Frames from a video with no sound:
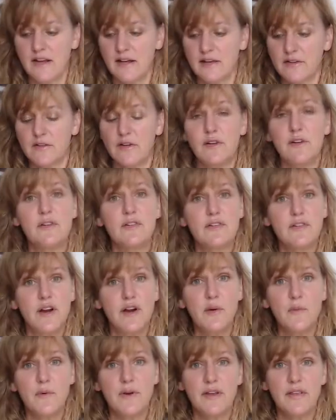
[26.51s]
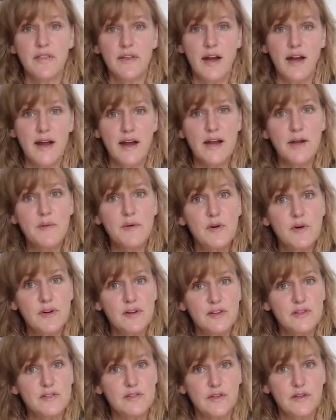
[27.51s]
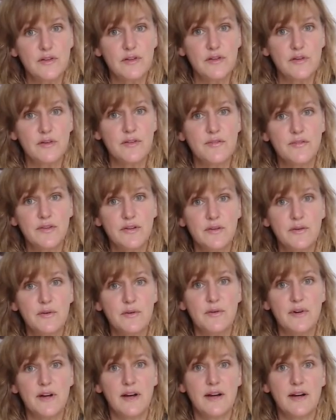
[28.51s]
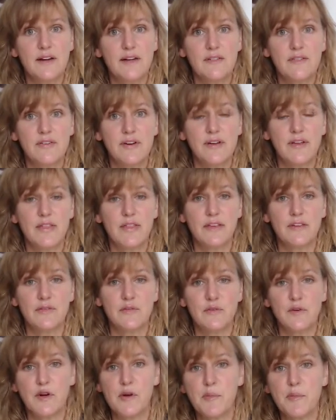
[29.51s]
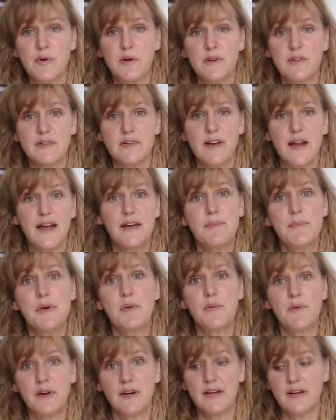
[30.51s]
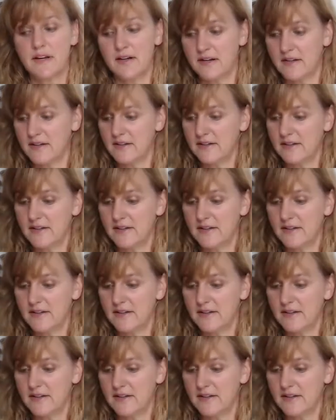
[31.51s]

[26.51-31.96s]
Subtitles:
So to start with, I'm going to show you a few of the storyboards that I've been working on.